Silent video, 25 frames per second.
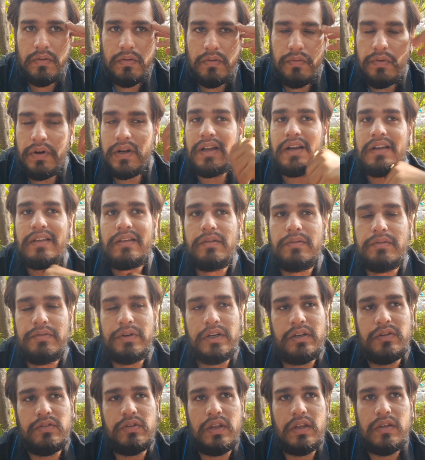what
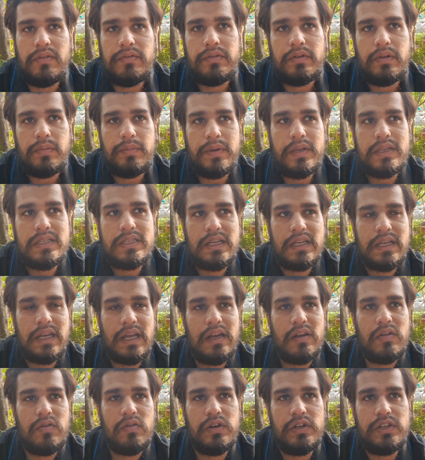do you think the basic
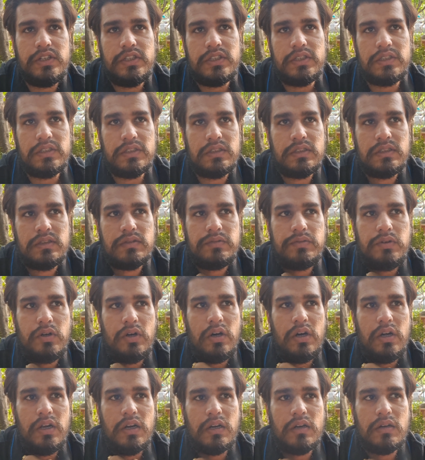calculations
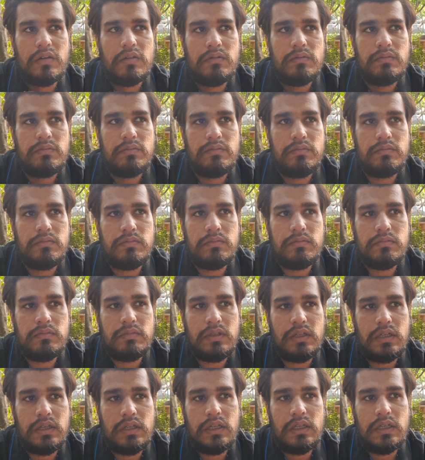for
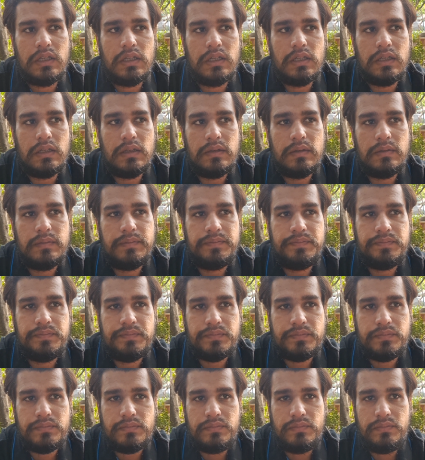the
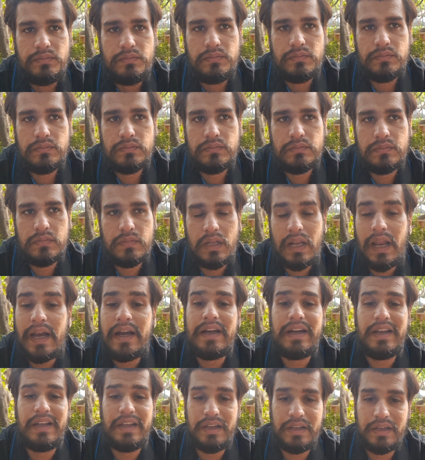
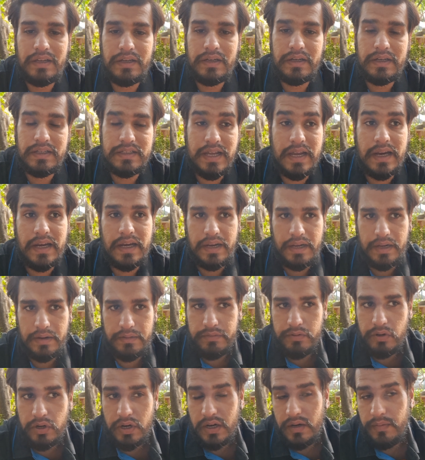lightning designing
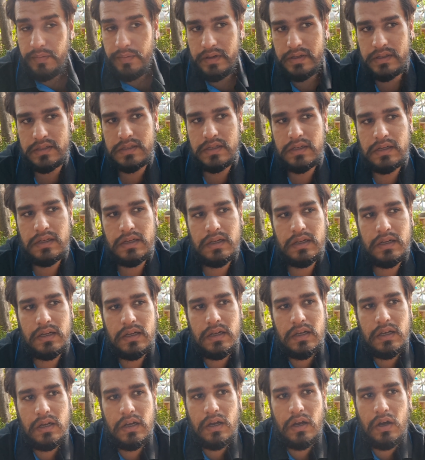for LPS
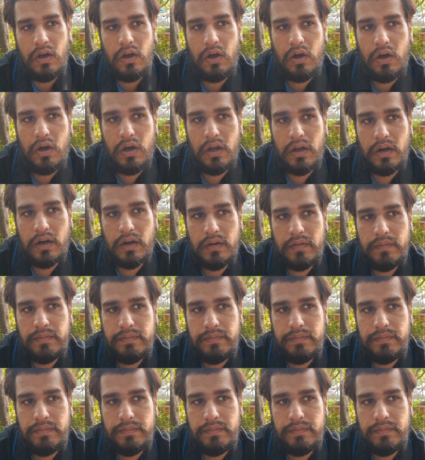or